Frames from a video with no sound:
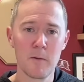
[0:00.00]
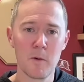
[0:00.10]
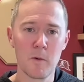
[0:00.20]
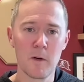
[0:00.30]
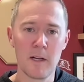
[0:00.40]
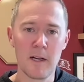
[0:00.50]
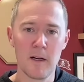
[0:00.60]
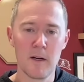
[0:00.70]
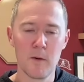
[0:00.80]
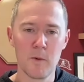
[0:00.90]
We're in an
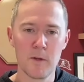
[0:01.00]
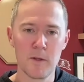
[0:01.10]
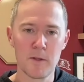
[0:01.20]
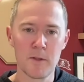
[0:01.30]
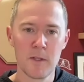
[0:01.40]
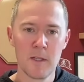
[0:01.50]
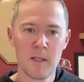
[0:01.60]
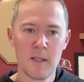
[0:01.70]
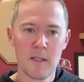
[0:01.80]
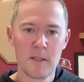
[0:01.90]
era where there's
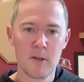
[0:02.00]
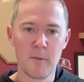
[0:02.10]
so